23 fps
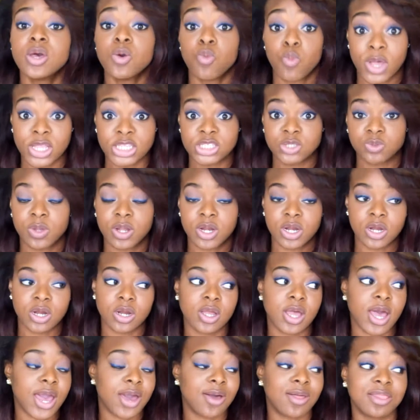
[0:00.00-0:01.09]
white sweater.
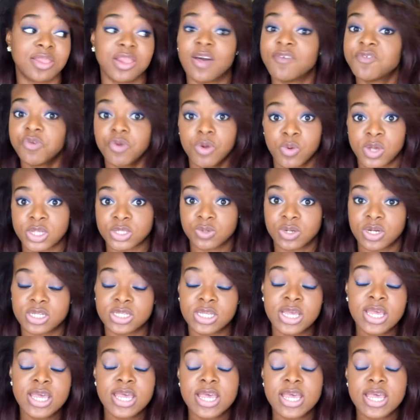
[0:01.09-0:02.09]
I love to wear white sweaters.